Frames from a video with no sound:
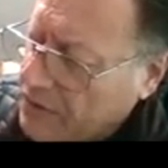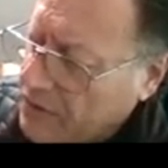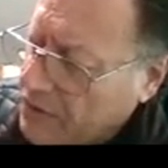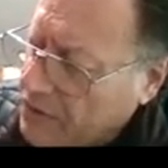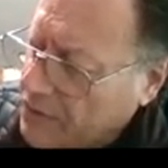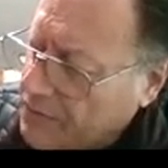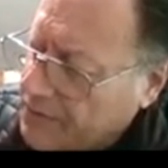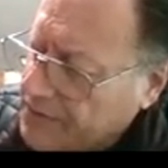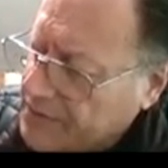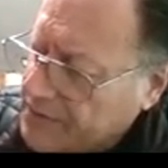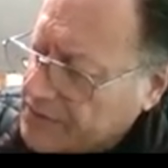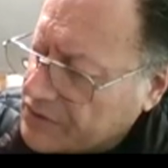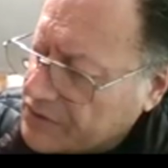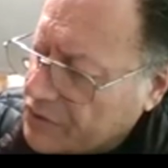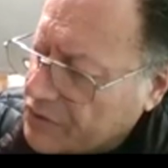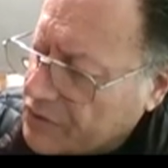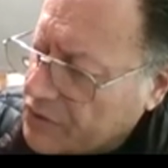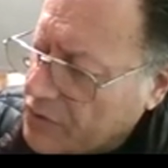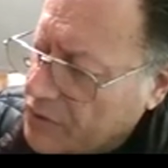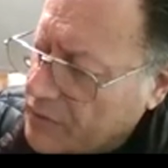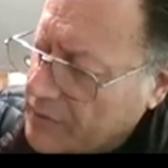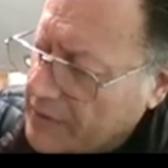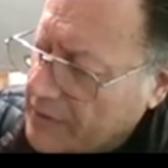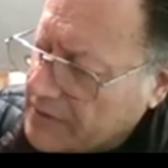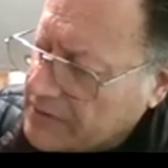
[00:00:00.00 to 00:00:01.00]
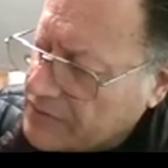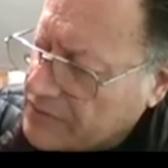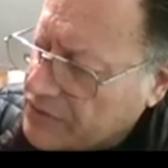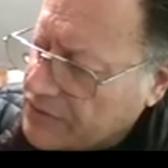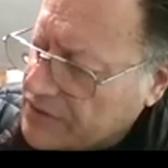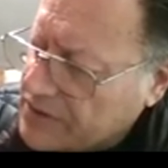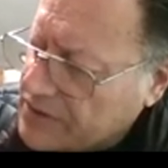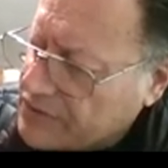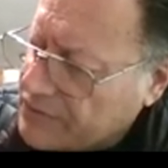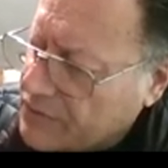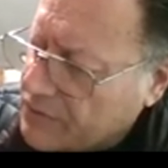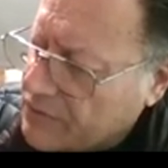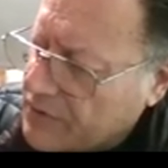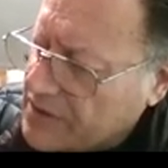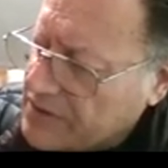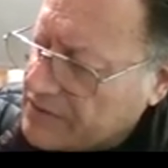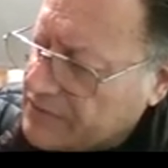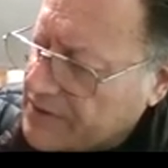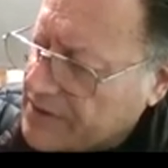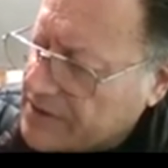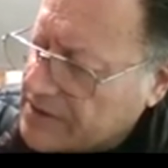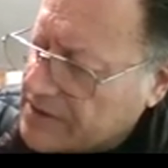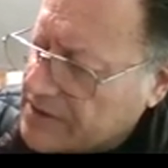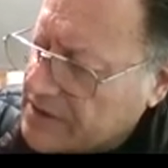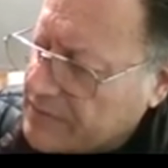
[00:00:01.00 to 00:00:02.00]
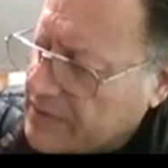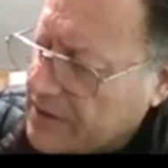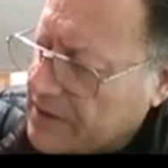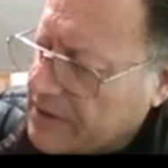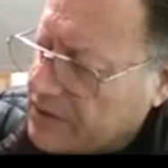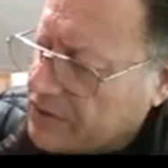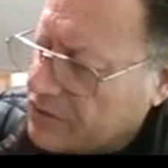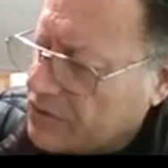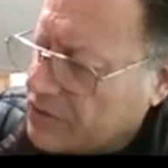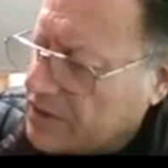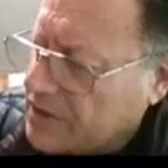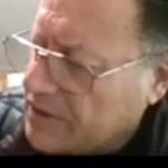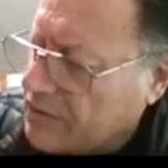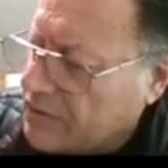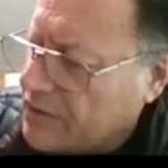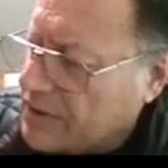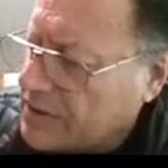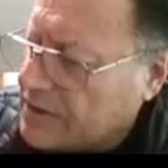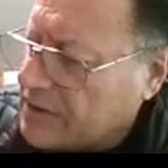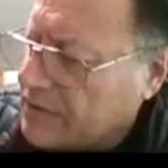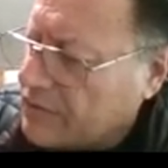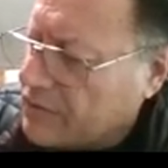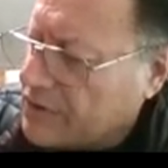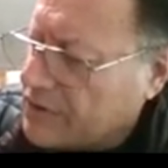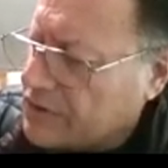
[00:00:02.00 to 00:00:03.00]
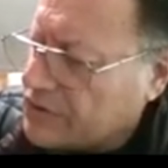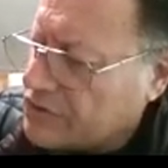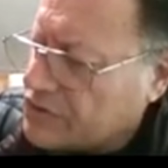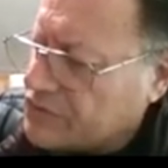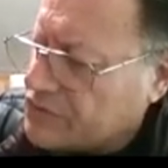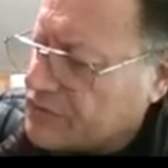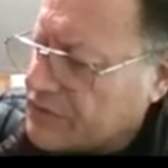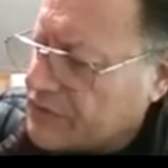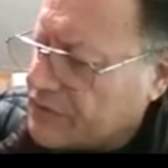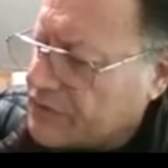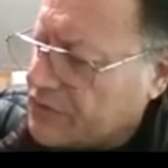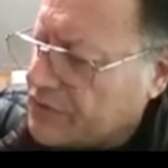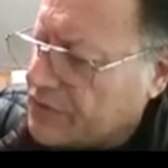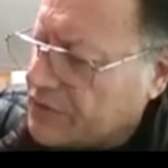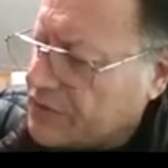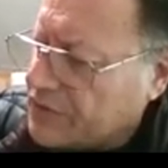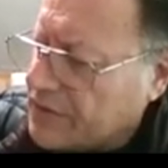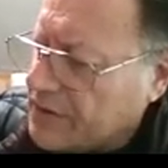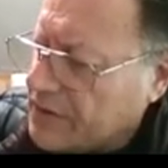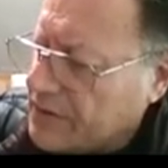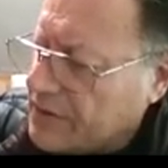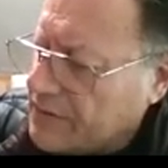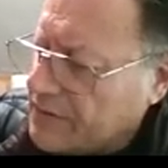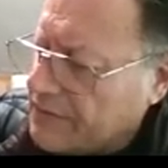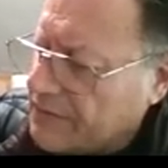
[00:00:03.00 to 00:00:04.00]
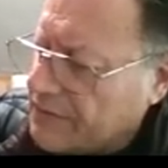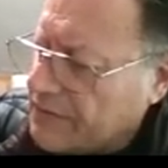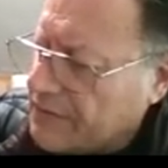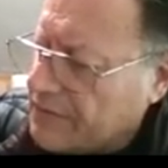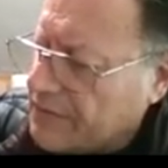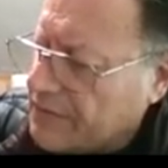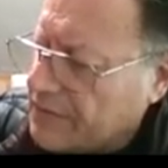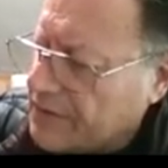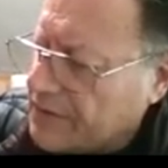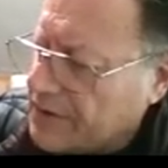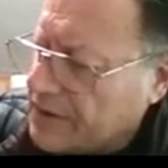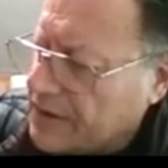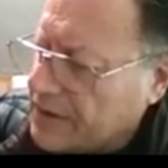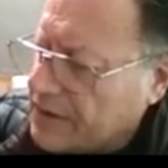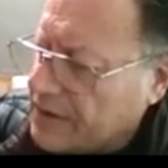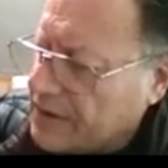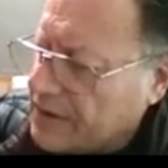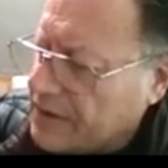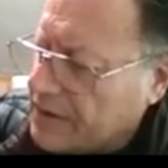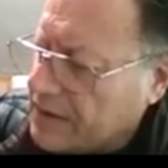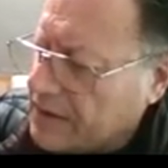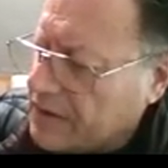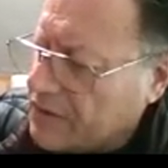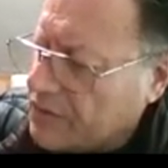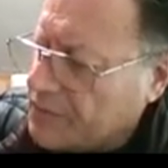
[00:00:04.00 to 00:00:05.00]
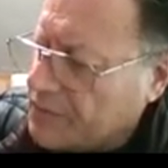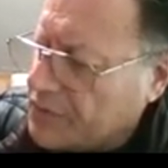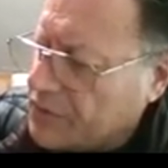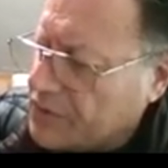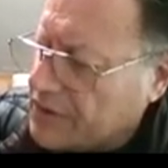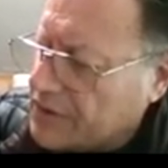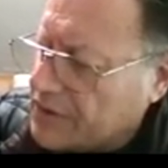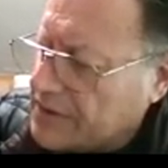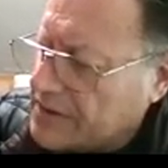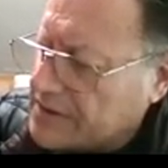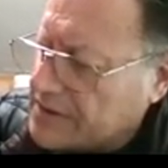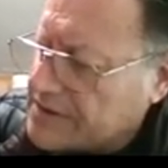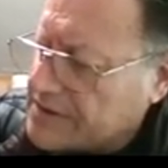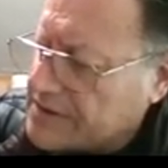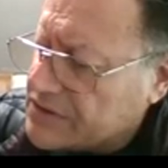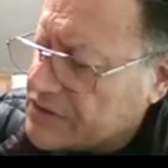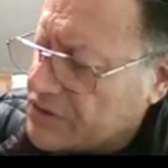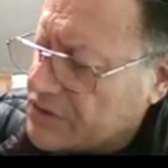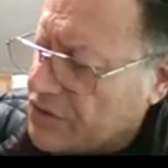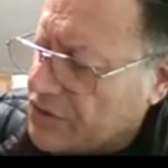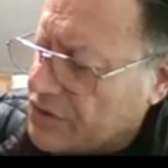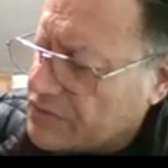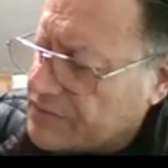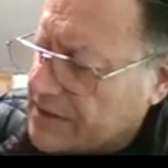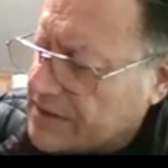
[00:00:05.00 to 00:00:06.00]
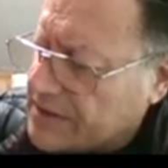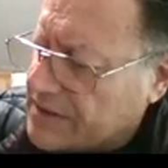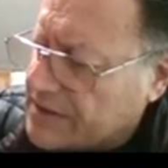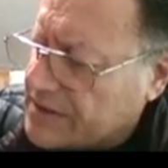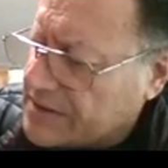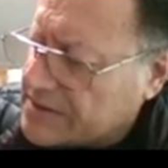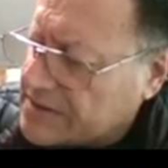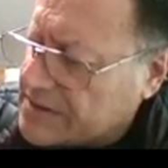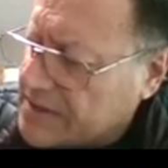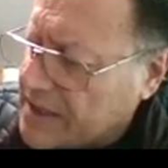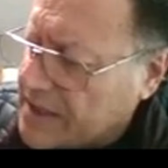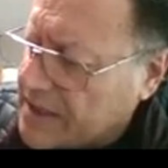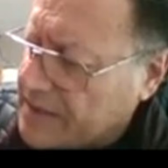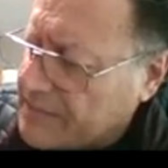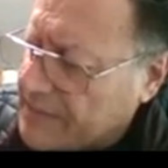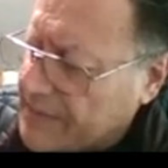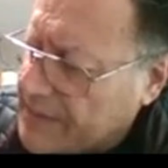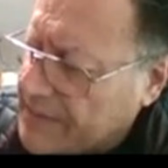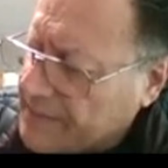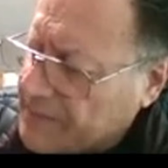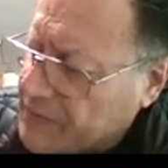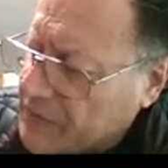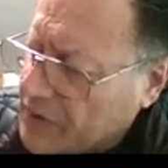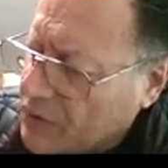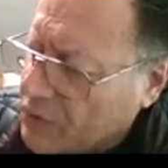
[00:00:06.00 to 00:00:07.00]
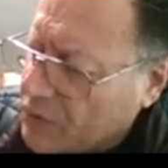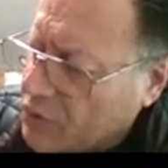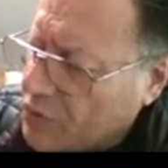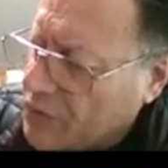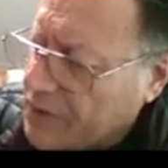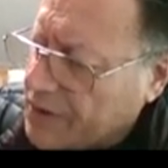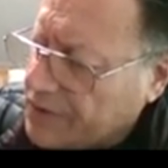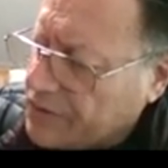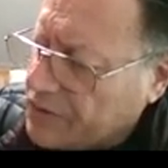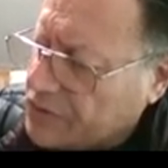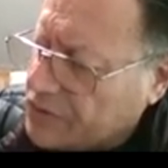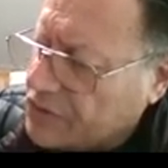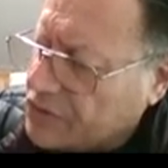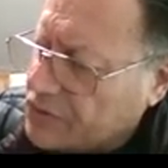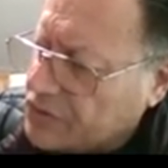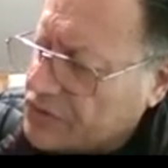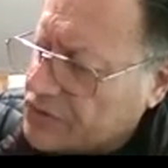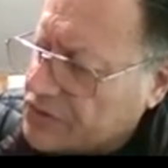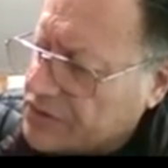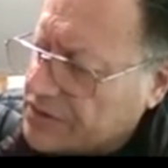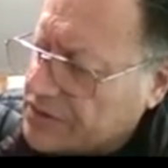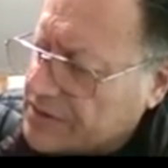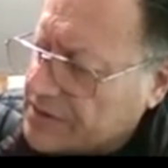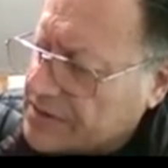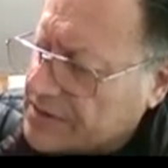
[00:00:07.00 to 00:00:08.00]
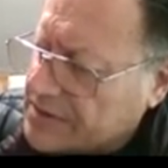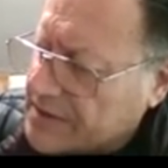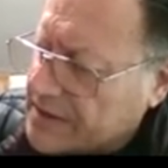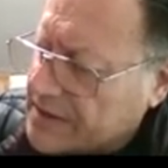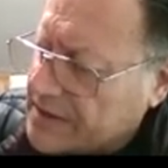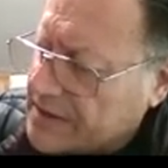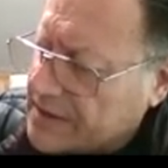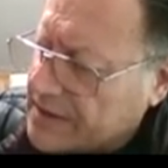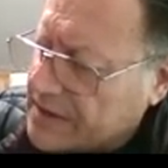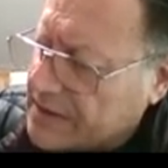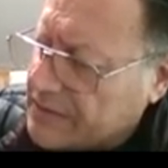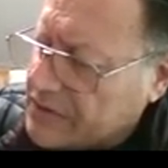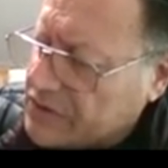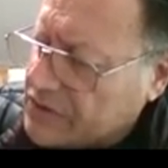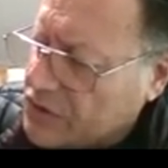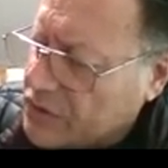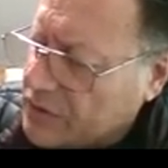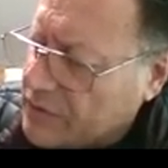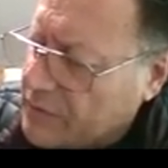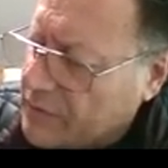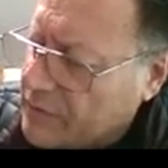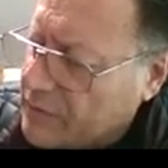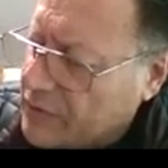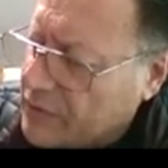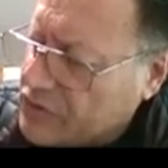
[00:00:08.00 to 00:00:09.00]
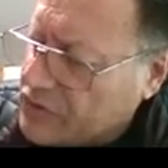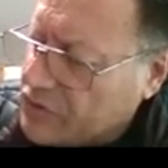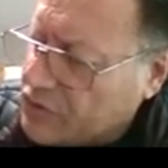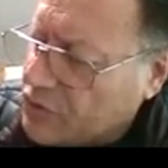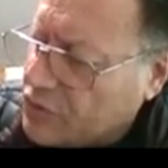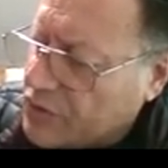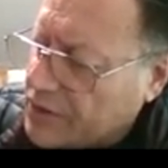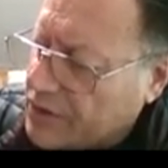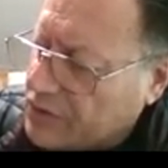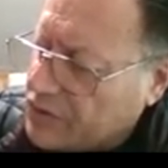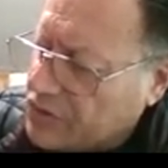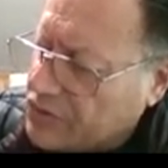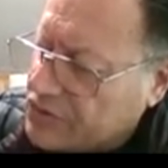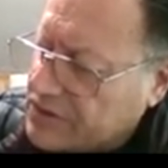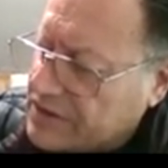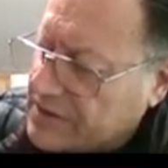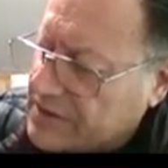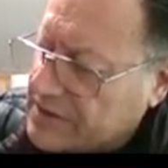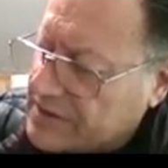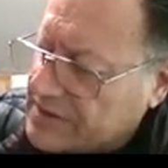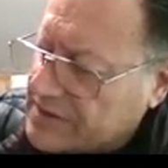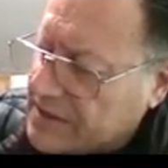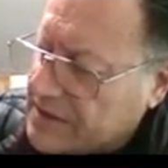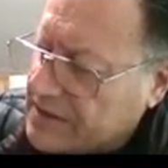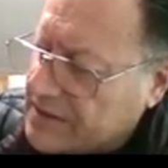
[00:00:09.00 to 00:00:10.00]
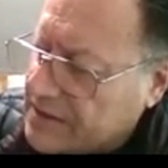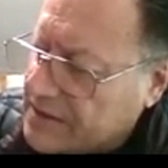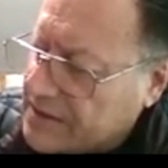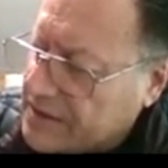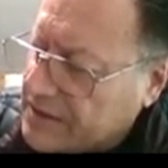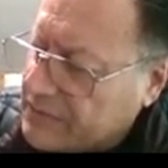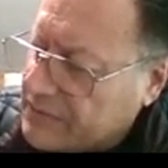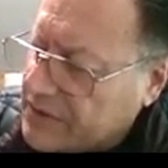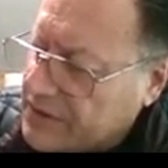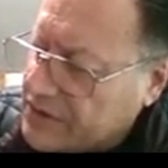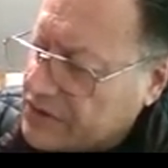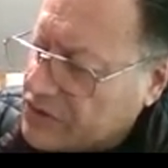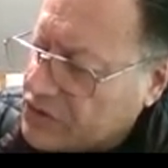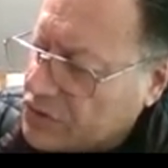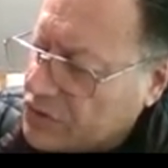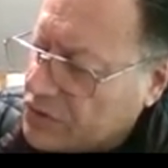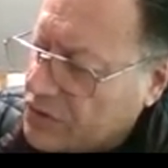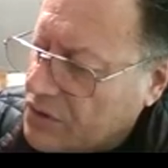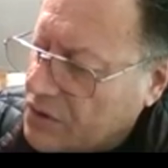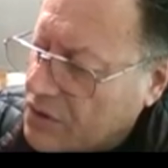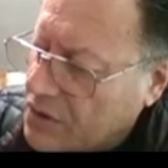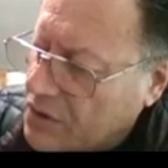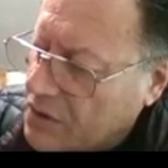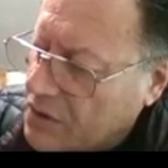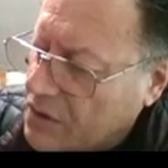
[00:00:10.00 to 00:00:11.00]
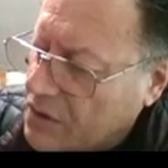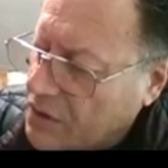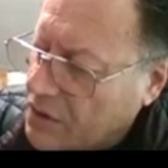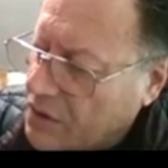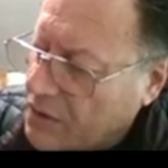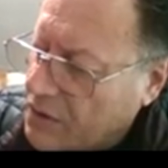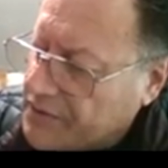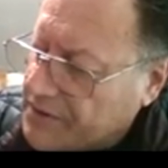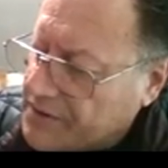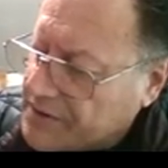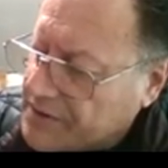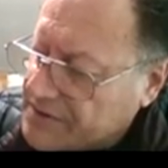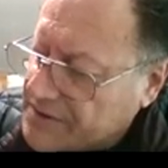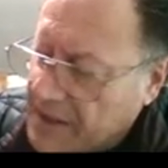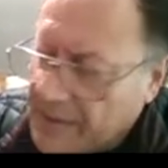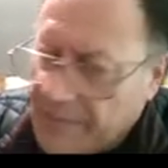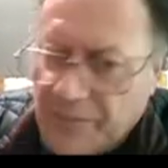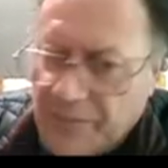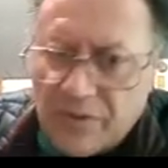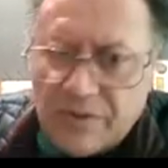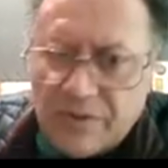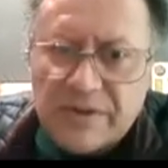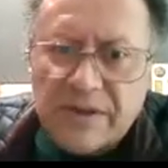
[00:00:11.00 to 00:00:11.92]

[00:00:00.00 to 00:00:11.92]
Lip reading: over the square root of n. So this formula is very similar to the one that we used before for computing the z-scores, but this time we are not using the standard deviation of the population, we are using the standard deviation of the sample.